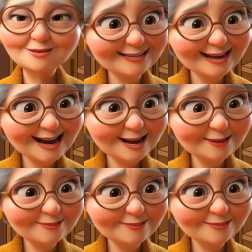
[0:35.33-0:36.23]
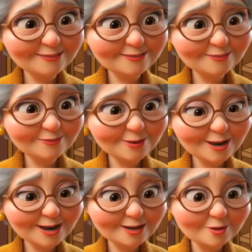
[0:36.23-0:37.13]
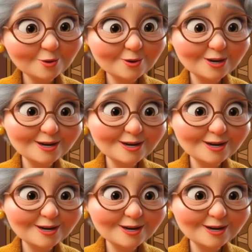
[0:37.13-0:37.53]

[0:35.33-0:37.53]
and rise again and bring us to heaven.